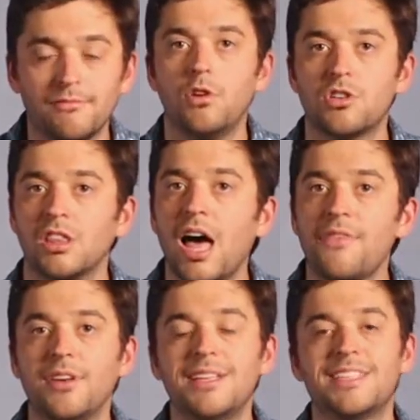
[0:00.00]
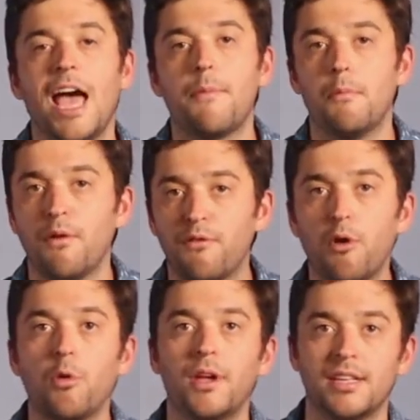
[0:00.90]
There's a lot that needs to happen
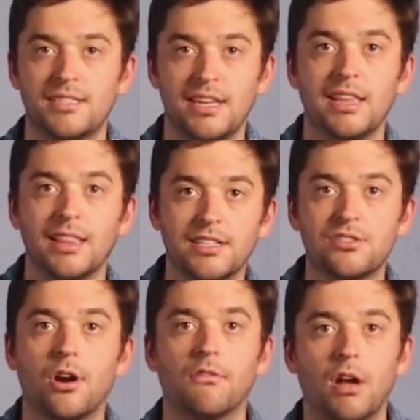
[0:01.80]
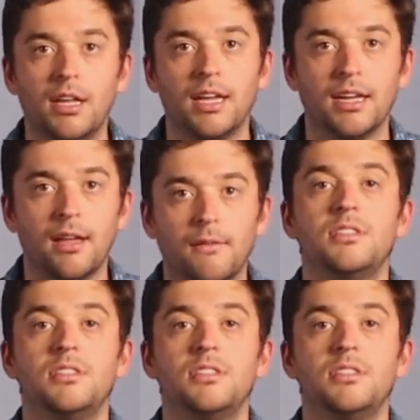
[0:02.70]
before we can say, let's start running again.